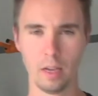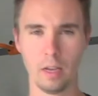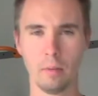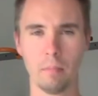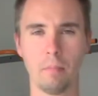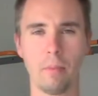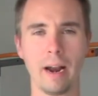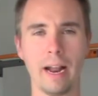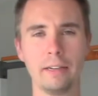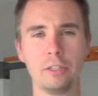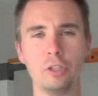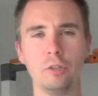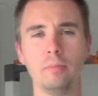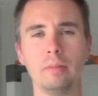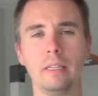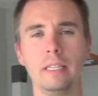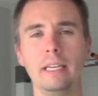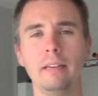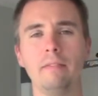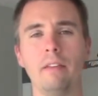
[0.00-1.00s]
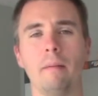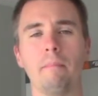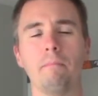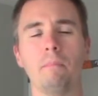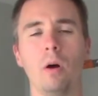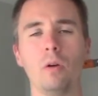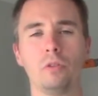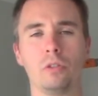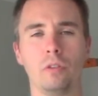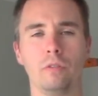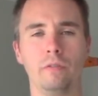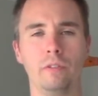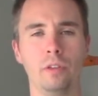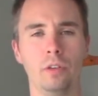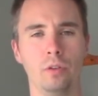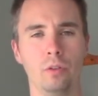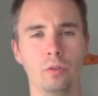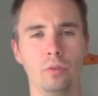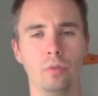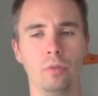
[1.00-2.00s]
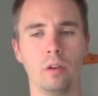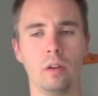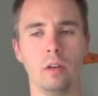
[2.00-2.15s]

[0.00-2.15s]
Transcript: But I do believe that most of you,